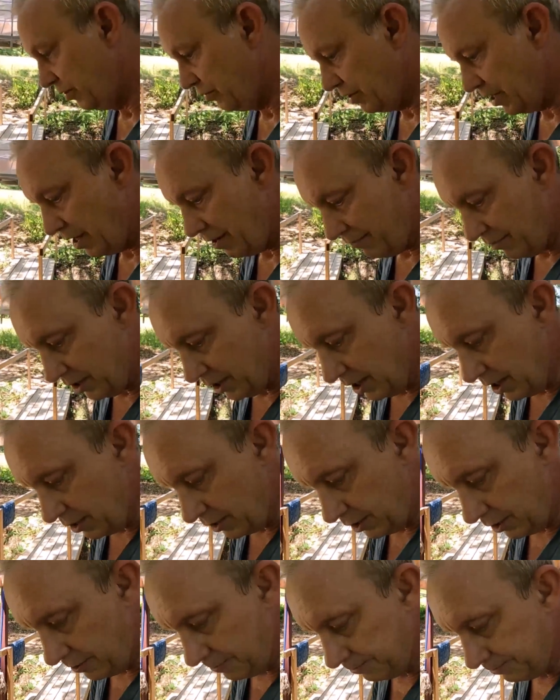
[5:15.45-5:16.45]
we don't have any
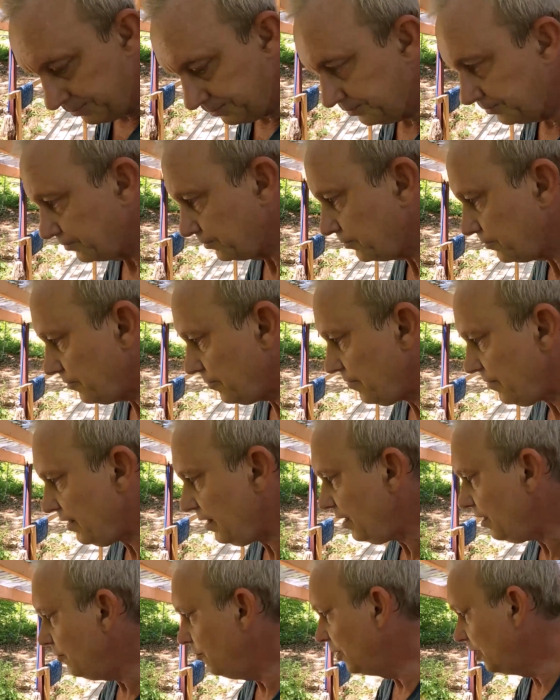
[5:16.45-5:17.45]
out here.
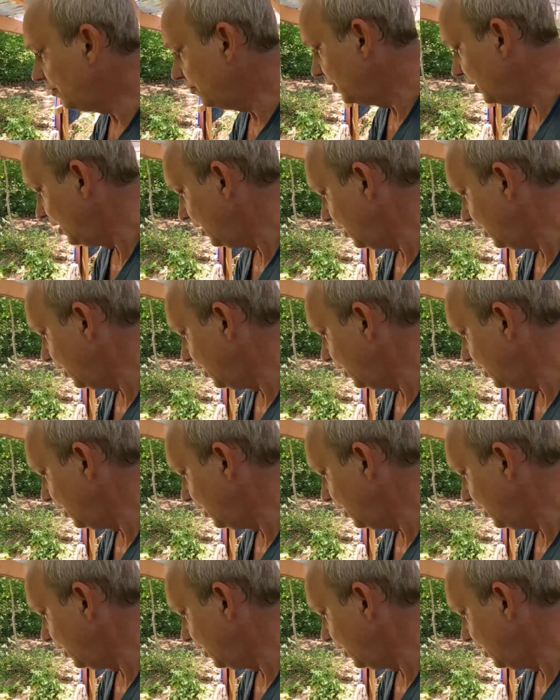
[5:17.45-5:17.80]
Well,